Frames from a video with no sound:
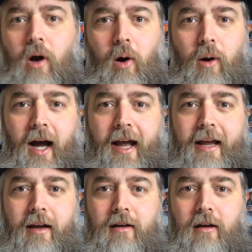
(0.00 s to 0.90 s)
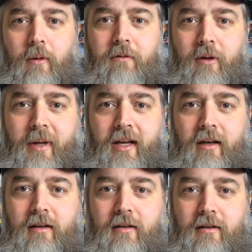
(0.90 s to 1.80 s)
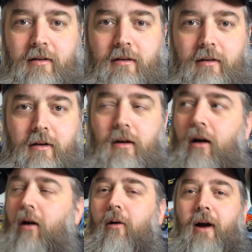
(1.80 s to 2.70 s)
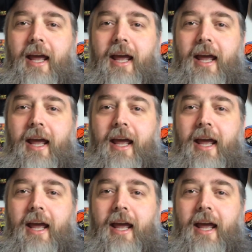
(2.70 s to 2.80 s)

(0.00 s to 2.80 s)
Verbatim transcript: Oh, hi. Are we filming? Oh,